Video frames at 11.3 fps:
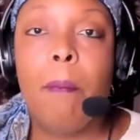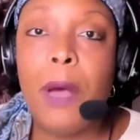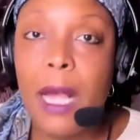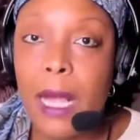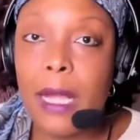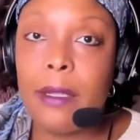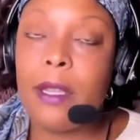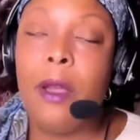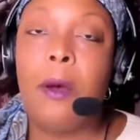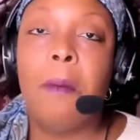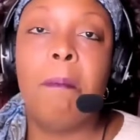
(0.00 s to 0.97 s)

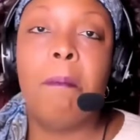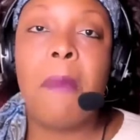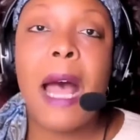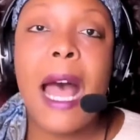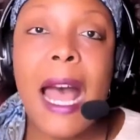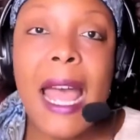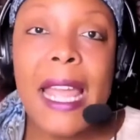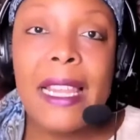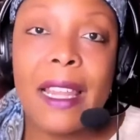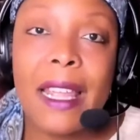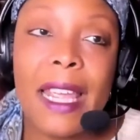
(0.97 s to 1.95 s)
but my
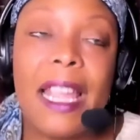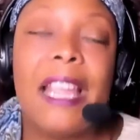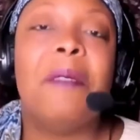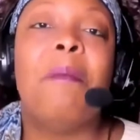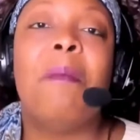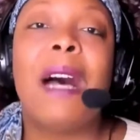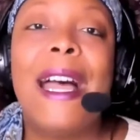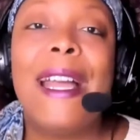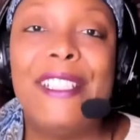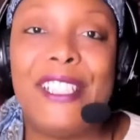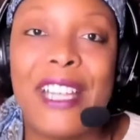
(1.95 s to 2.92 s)
lane,
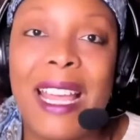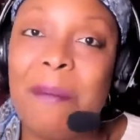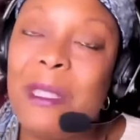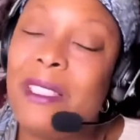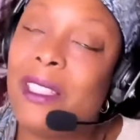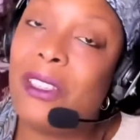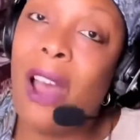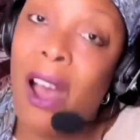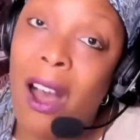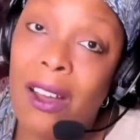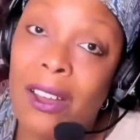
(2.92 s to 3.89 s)
my jam is to
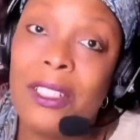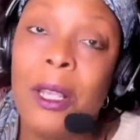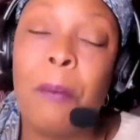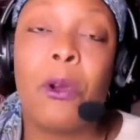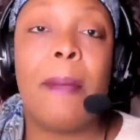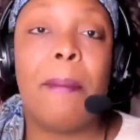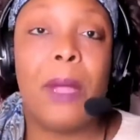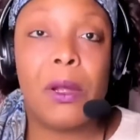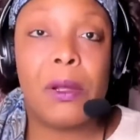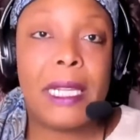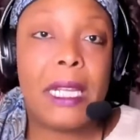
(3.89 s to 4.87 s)
talk
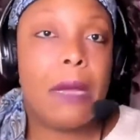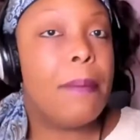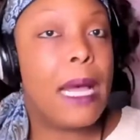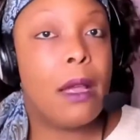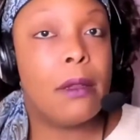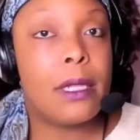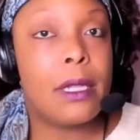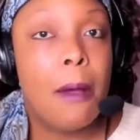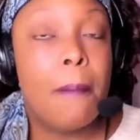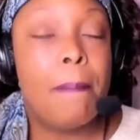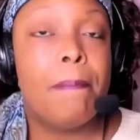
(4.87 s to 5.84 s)
primarily about
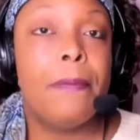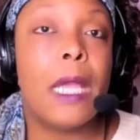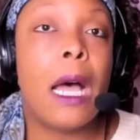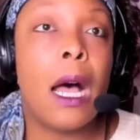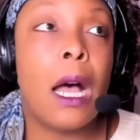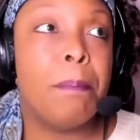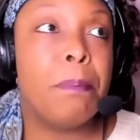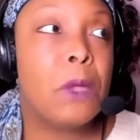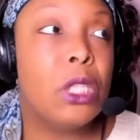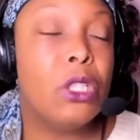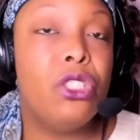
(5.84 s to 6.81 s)
um,
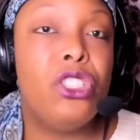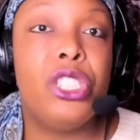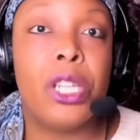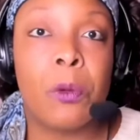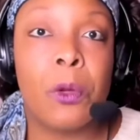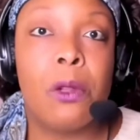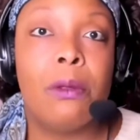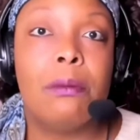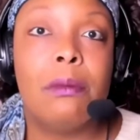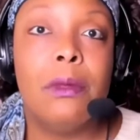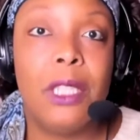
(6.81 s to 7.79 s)
general
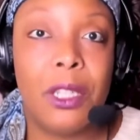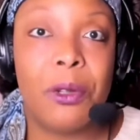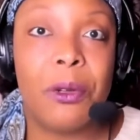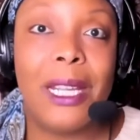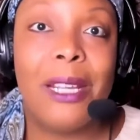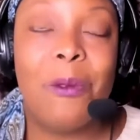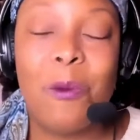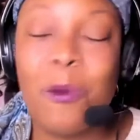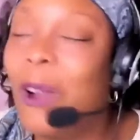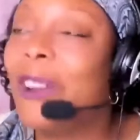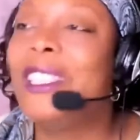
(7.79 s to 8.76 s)
notary
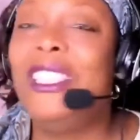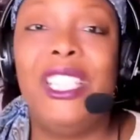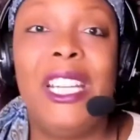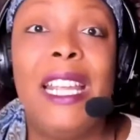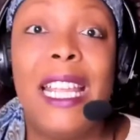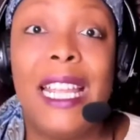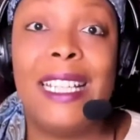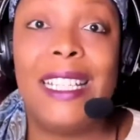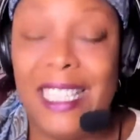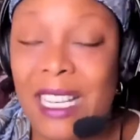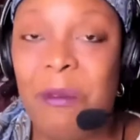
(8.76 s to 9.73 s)
work,
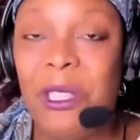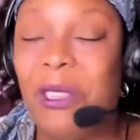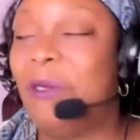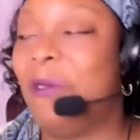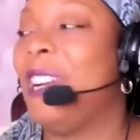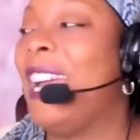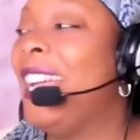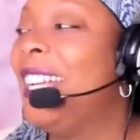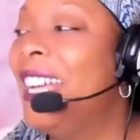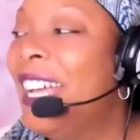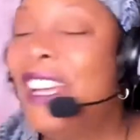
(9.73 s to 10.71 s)
GNW,
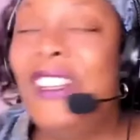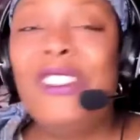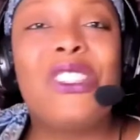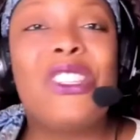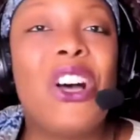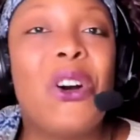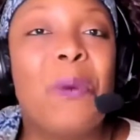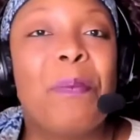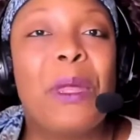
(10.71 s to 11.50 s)
right? So,